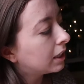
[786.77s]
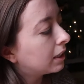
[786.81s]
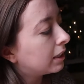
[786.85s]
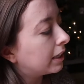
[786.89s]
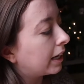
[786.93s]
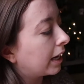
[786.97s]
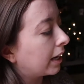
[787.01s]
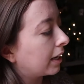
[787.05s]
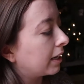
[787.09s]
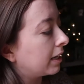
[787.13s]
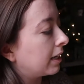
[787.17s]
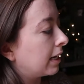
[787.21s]

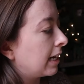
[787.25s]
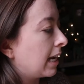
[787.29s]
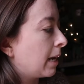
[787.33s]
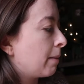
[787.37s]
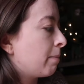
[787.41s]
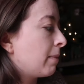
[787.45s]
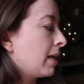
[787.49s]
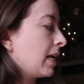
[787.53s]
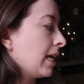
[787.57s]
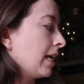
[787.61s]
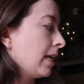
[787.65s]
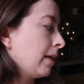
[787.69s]
Not gonna
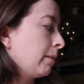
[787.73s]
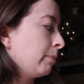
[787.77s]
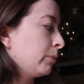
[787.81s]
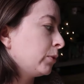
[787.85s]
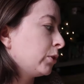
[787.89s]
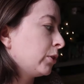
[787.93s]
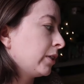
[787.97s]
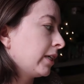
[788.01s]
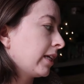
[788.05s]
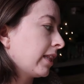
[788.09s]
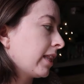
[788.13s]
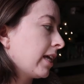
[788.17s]
name names
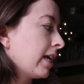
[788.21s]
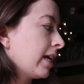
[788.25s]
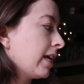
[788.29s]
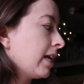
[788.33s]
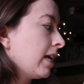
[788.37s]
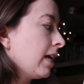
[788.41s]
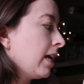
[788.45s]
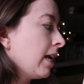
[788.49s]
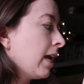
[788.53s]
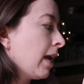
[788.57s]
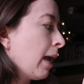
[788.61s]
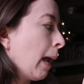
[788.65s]
or
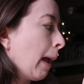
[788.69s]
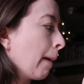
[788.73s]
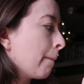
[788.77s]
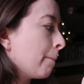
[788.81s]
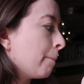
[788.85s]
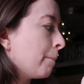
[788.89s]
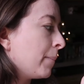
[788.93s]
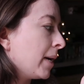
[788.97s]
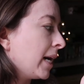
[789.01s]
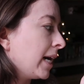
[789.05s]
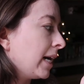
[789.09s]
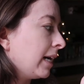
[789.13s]
anything,
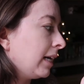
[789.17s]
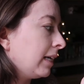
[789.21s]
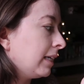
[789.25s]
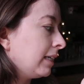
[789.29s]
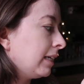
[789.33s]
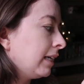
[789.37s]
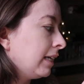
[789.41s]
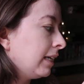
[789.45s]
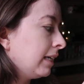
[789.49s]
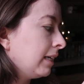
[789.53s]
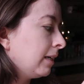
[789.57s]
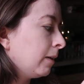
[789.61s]
but
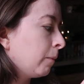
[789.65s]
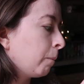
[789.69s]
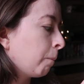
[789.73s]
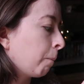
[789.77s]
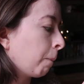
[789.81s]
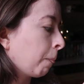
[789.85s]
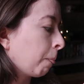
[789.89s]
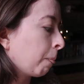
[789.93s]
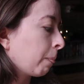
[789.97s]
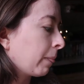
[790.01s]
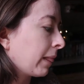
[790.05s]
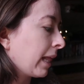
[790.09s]

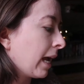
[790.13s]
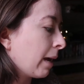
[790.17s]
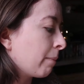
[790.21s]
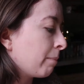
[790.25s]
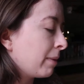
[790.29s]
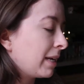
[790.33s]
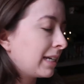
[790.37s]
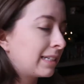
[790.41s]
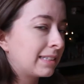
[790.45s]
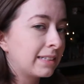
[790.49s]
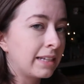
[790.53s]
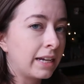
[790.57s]
that
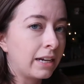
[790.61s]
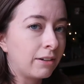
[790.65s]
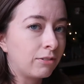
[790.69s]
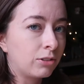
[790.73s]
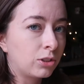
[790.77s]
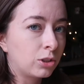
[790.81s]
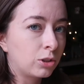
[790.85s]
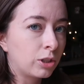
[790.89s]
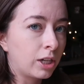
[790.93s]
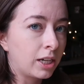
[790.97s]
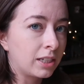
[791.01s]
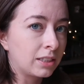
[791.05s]
makes life
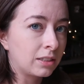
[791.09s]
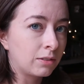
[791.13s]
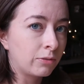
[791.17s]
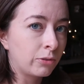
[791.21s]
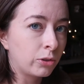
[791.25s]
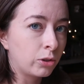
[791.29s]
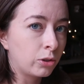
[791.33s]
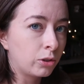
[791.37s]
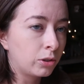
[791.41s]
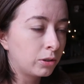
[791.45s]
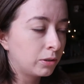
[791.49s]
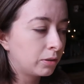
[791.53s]

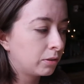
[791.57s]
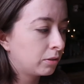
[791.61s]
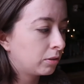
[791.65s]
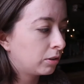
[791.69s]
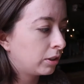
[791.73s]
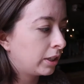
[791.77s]
stressful.